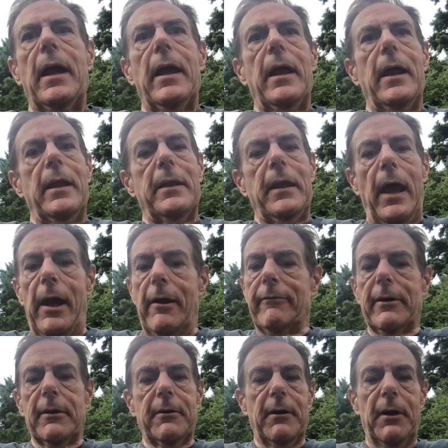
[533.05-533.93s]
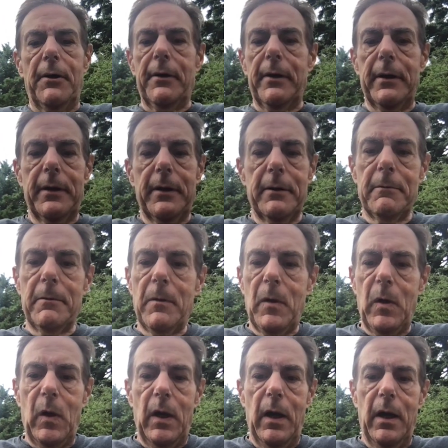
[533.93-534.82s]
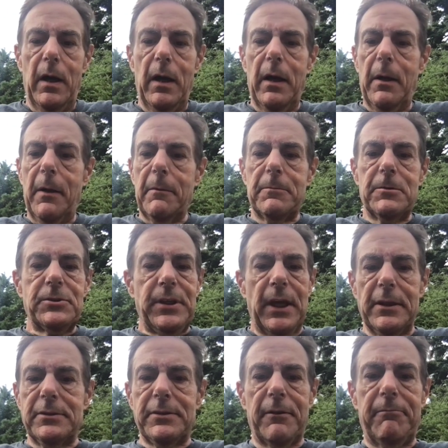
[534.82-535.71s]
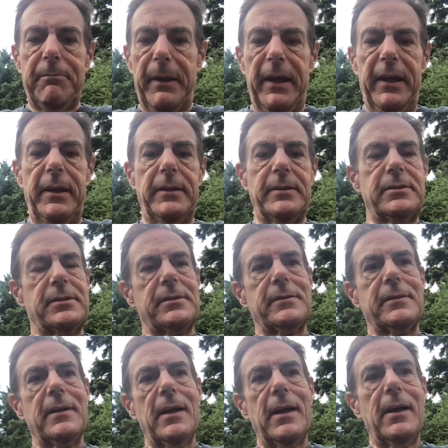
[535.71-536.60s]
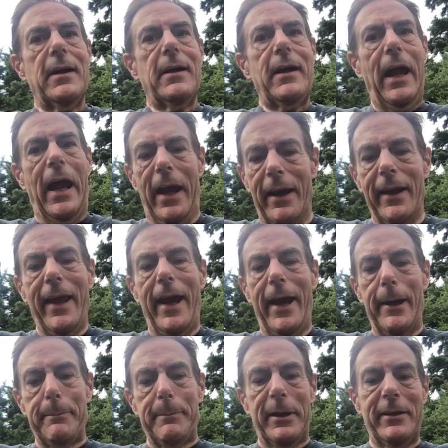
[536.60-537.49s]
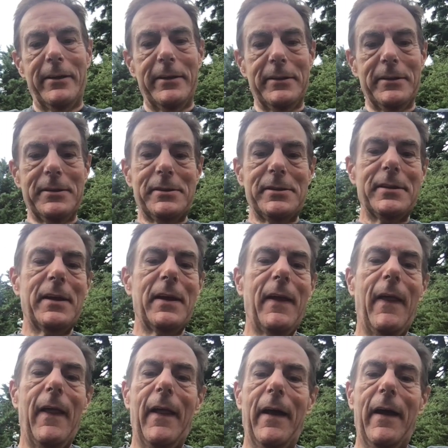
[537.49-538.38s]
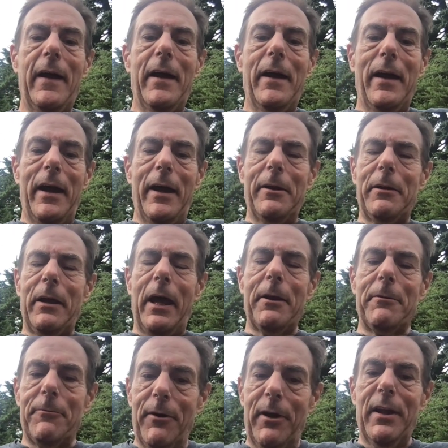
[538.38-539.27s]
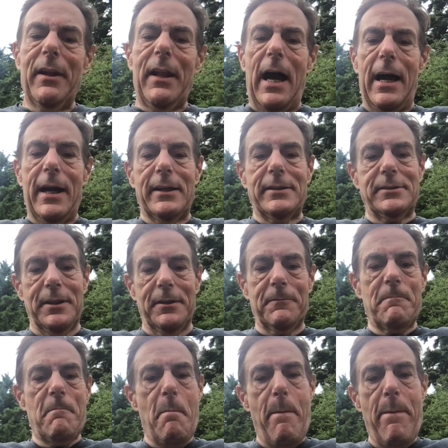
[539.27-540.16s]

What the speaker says: an ever-growing sense of peace and happiness, and realizing